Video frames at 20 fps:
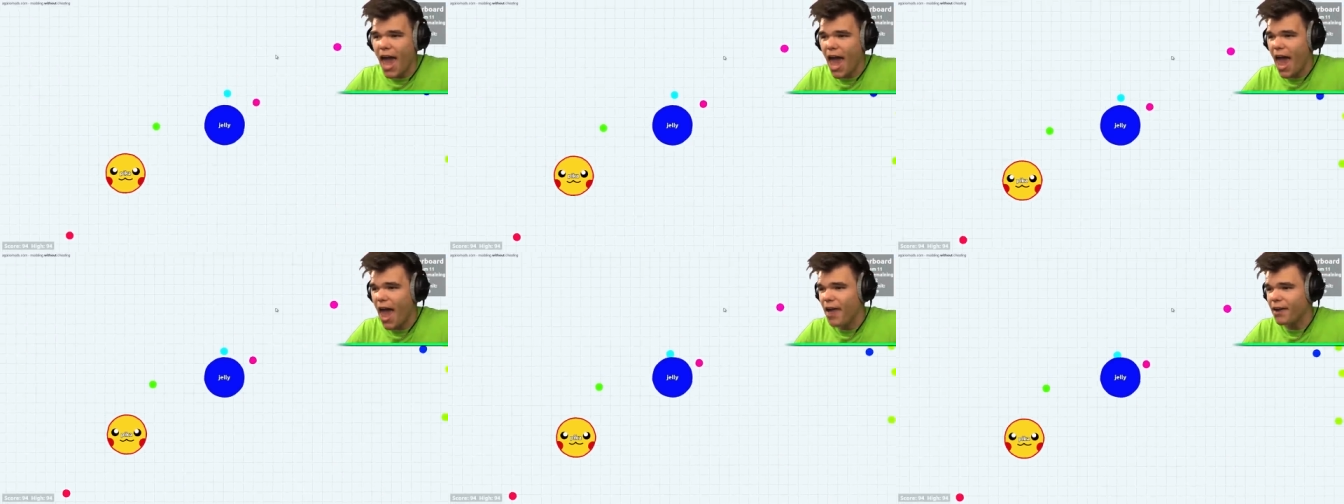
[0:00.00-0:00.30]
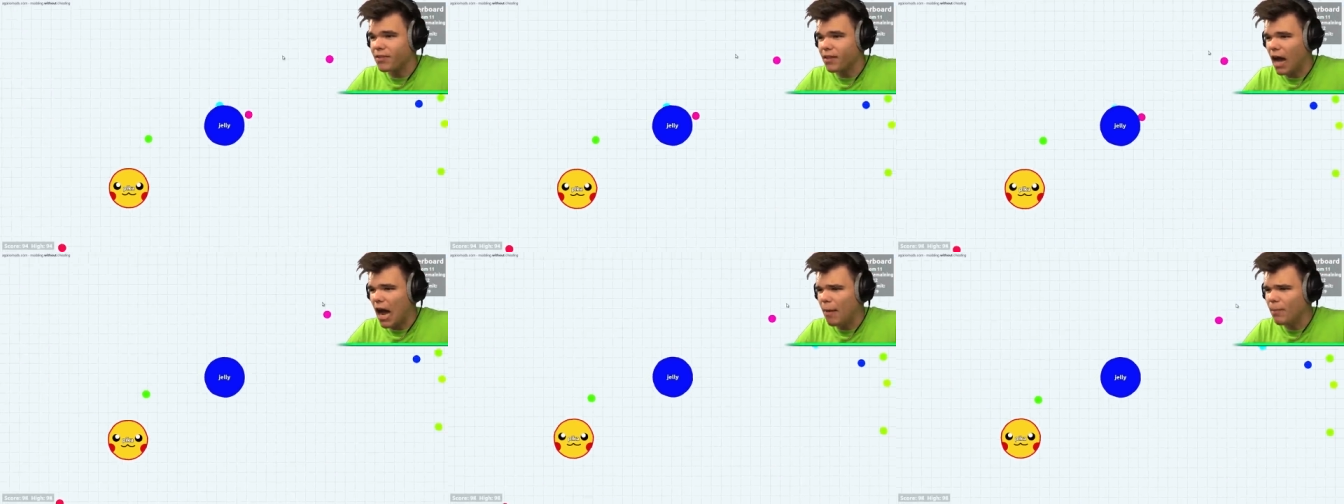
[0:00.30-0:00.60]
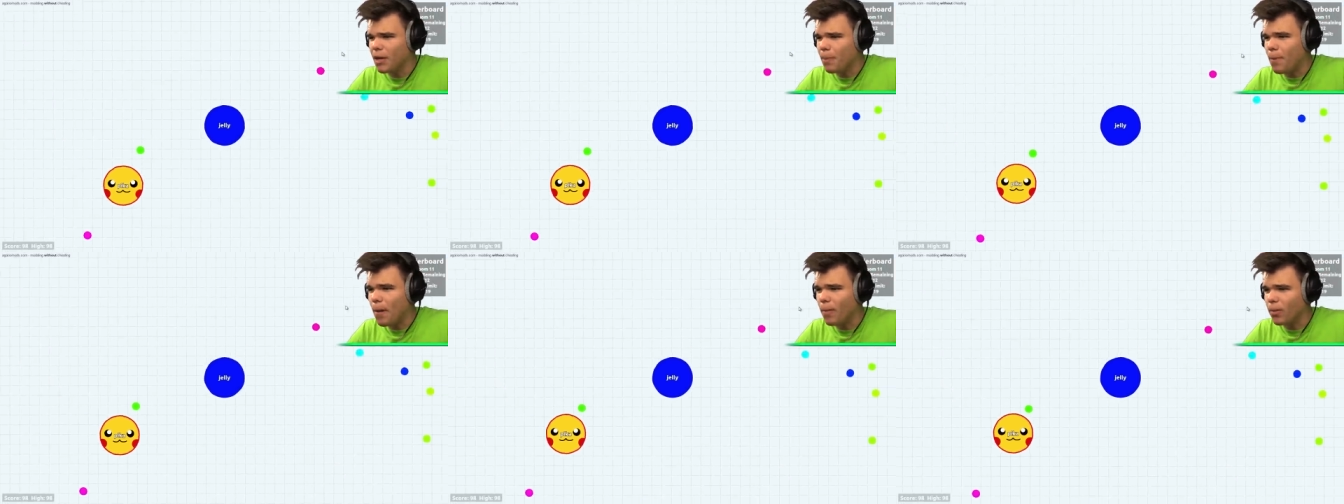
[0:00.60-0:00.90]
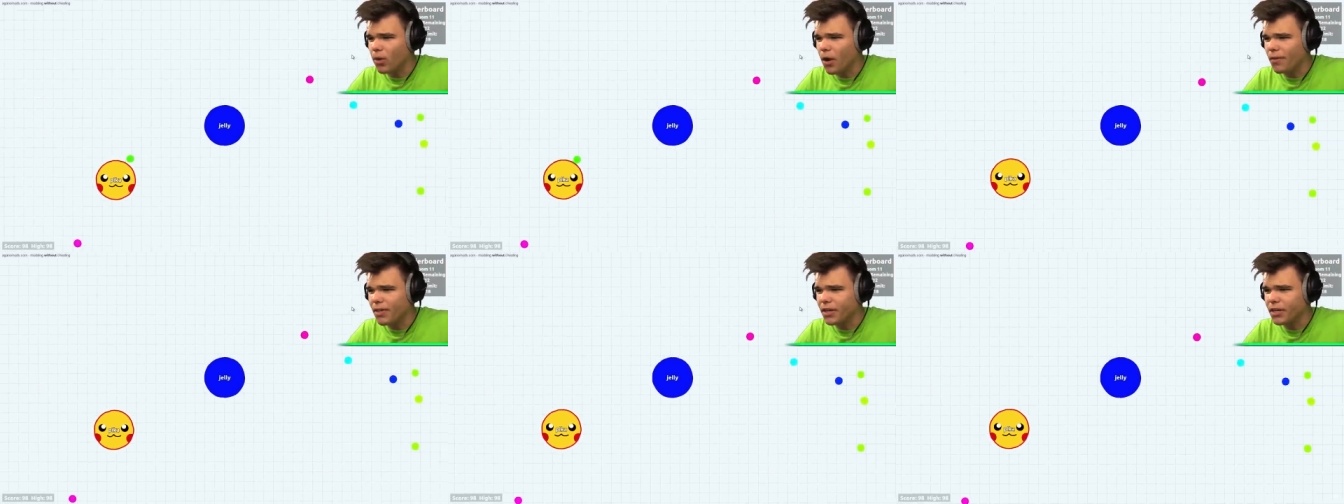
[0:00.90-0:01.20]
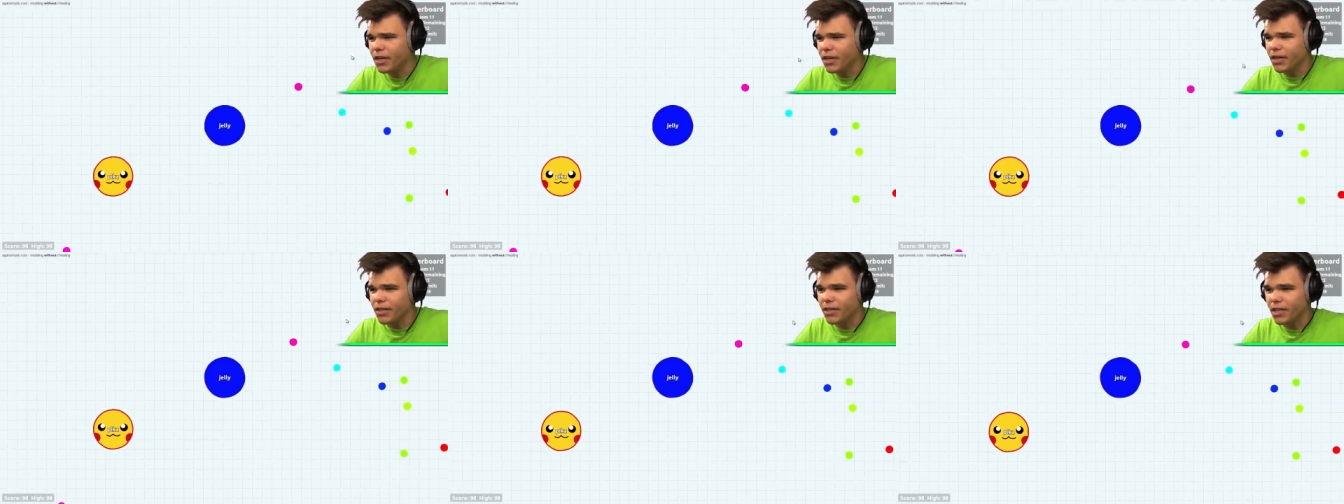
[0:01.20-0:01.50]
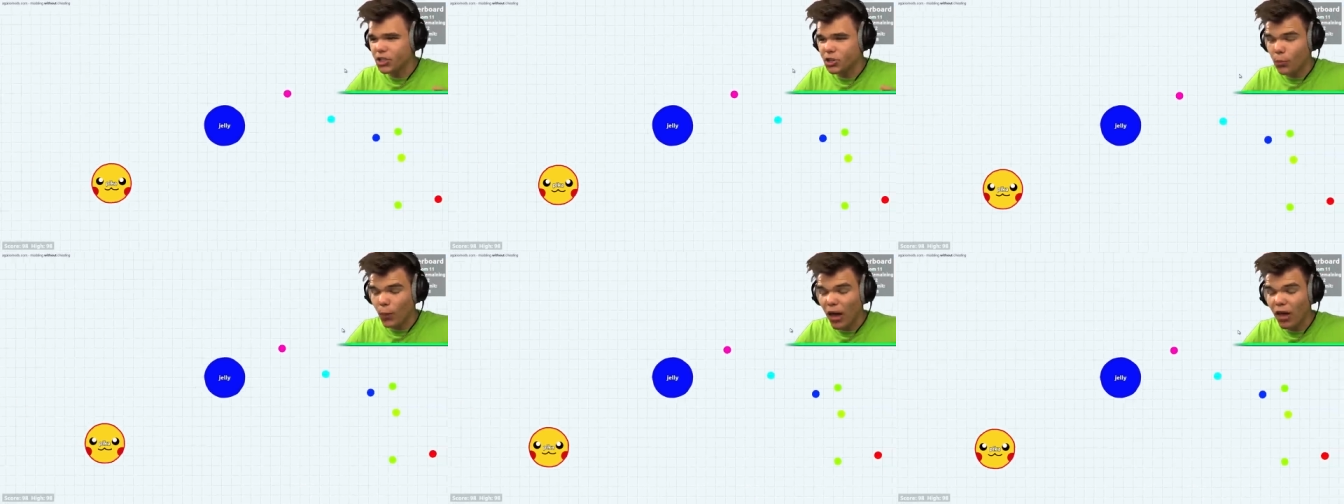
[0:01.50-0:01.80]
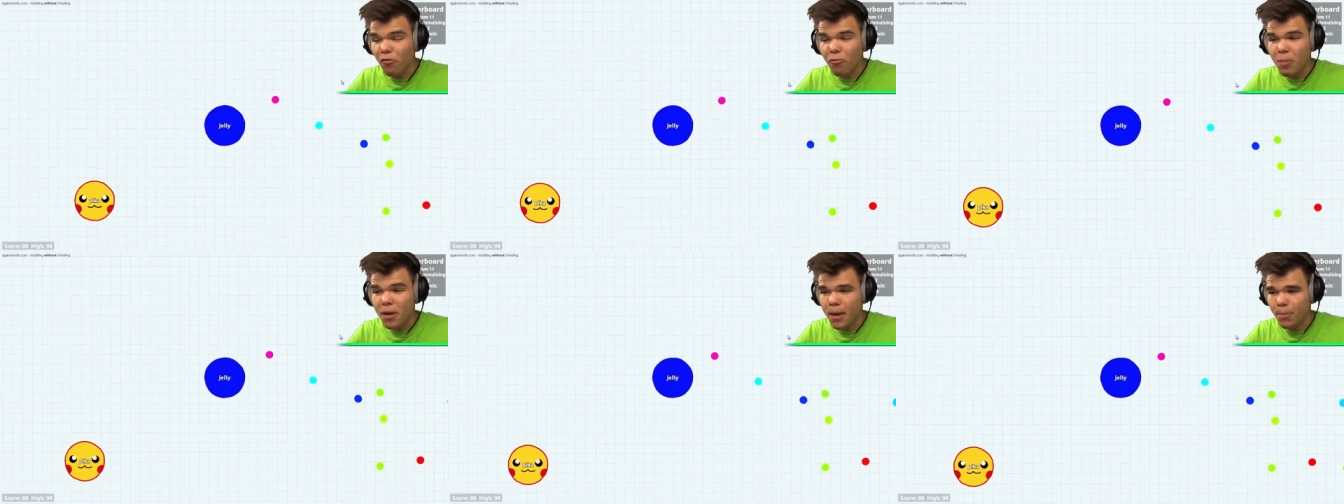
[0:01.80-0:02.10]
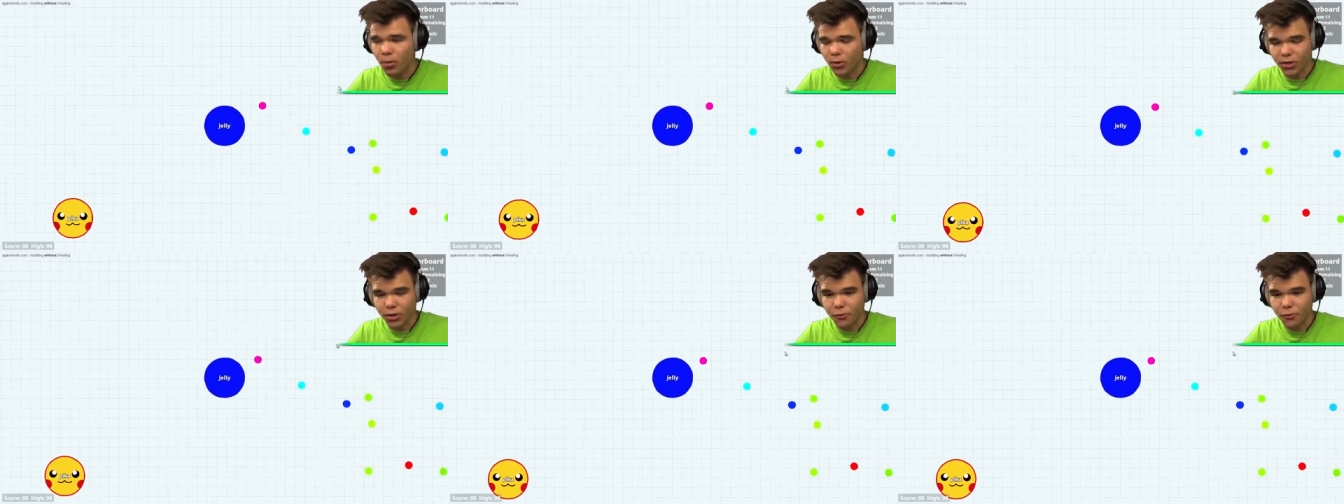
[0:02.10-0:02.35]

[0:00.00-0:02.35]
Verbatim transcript: And how many people are there? There are 12 people.